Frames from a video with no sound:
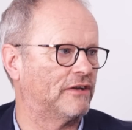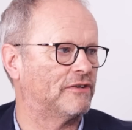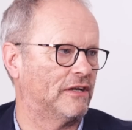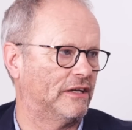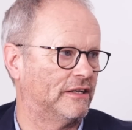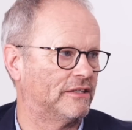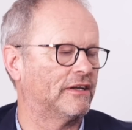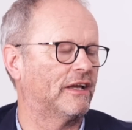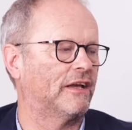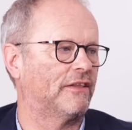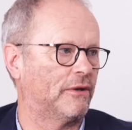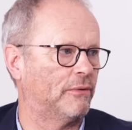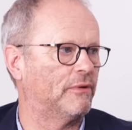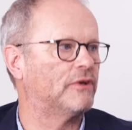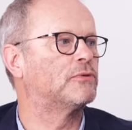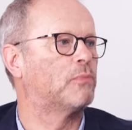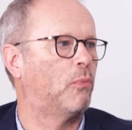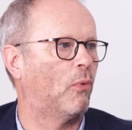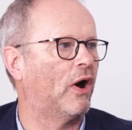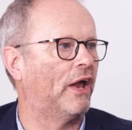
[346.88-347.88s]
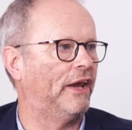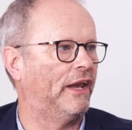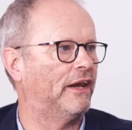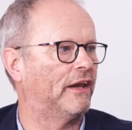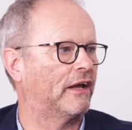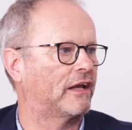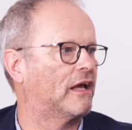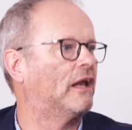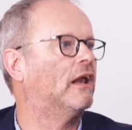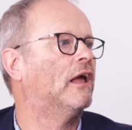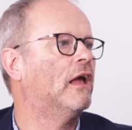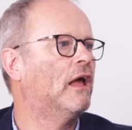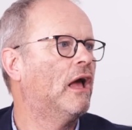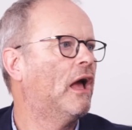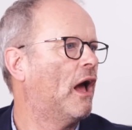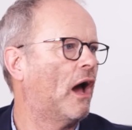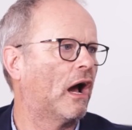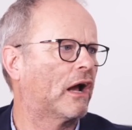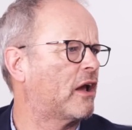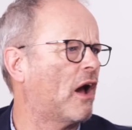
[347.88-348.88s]
Angeles. Yeah, there is one in a
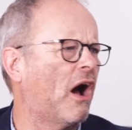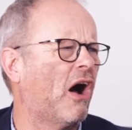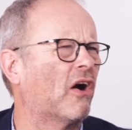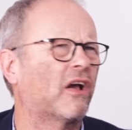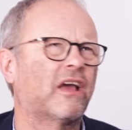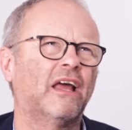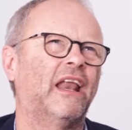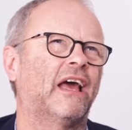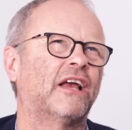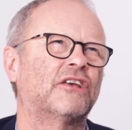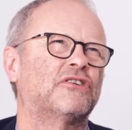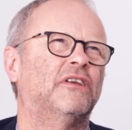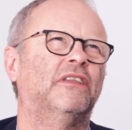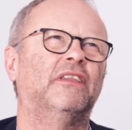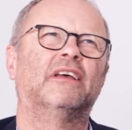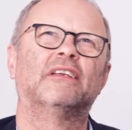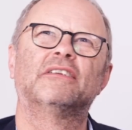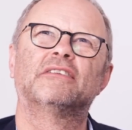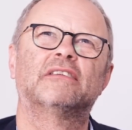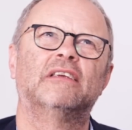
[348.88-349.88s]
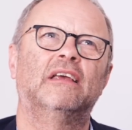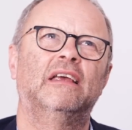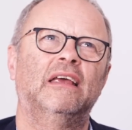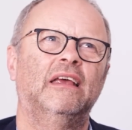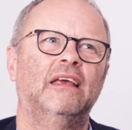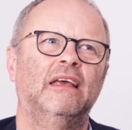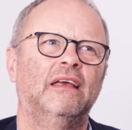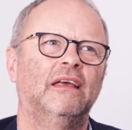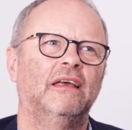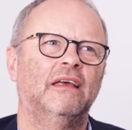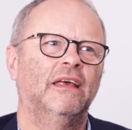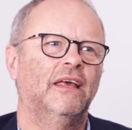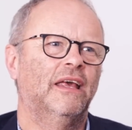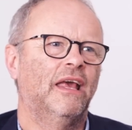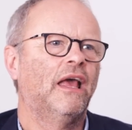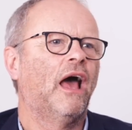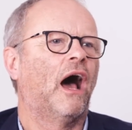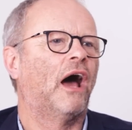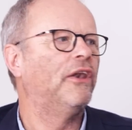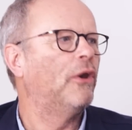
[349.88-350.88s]
car collection that's...
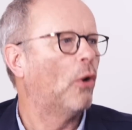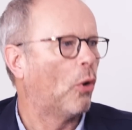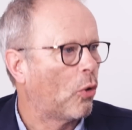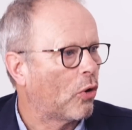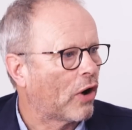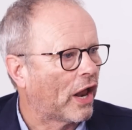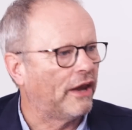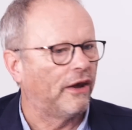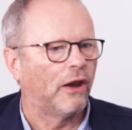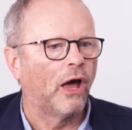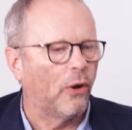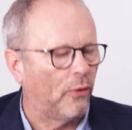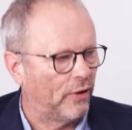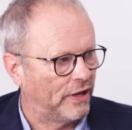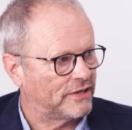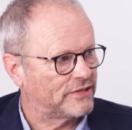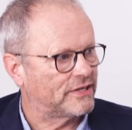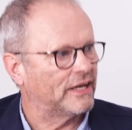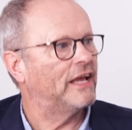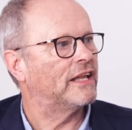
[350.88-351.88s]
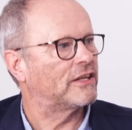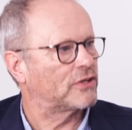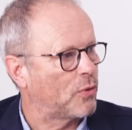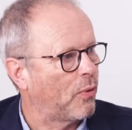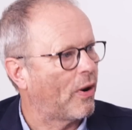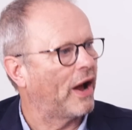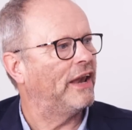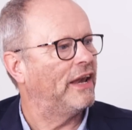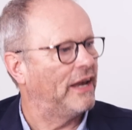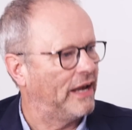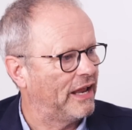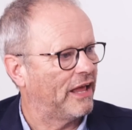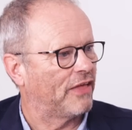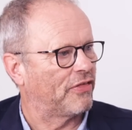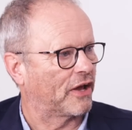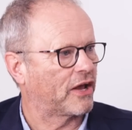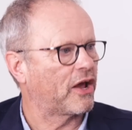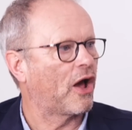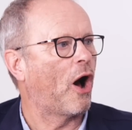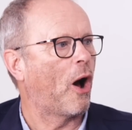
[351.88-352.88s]
And all I know is it's quite near
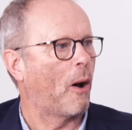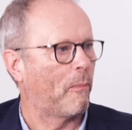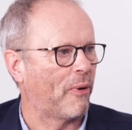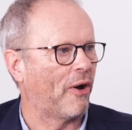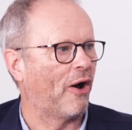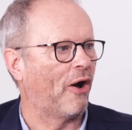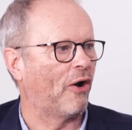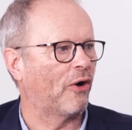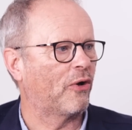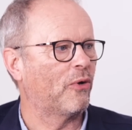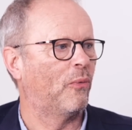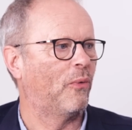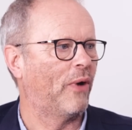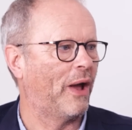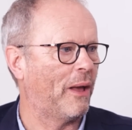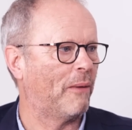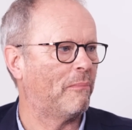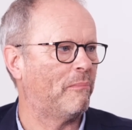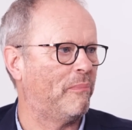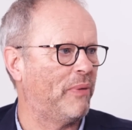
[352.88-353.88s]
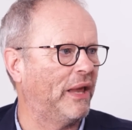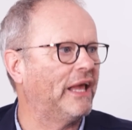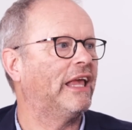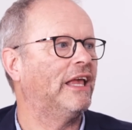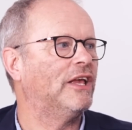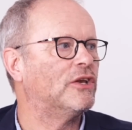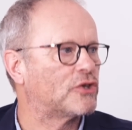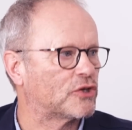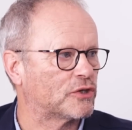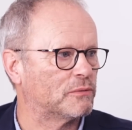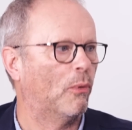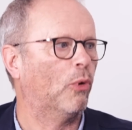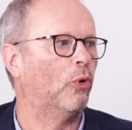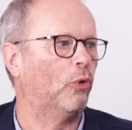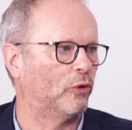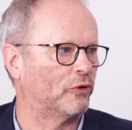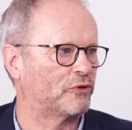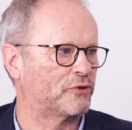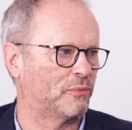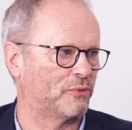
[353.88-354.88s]
the car park where Biggie
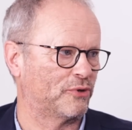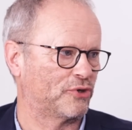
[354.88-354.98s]
Smalls